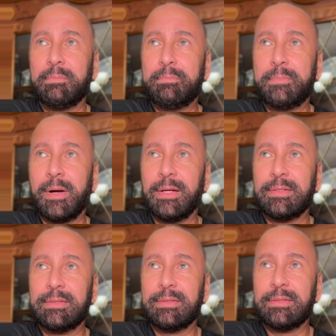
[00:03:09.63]
but
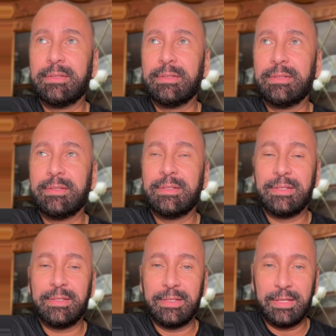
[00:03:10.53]

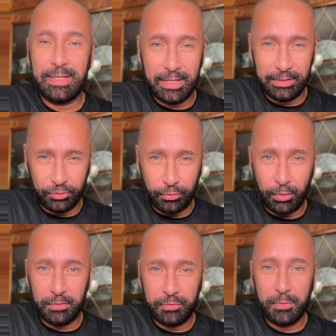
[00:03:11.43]
it's
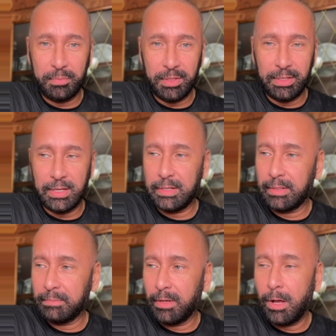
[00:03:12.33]
great for me and
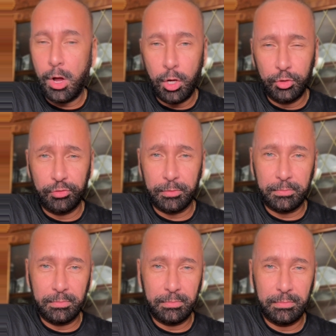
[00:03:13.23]
I'm
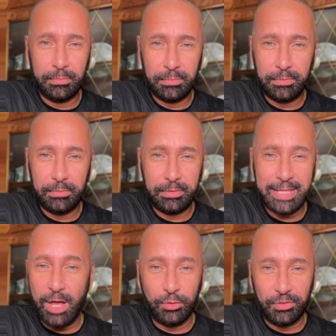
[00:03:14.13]

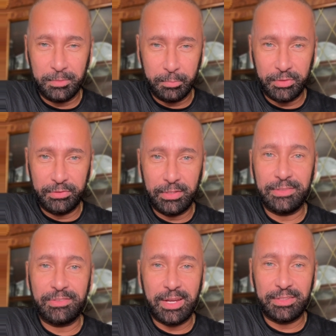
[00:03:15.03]

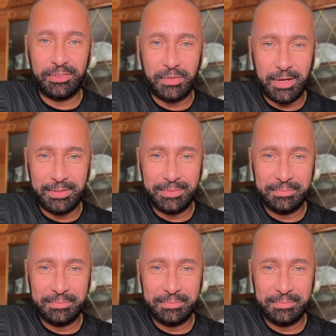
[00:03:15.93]
100,000% satisfied.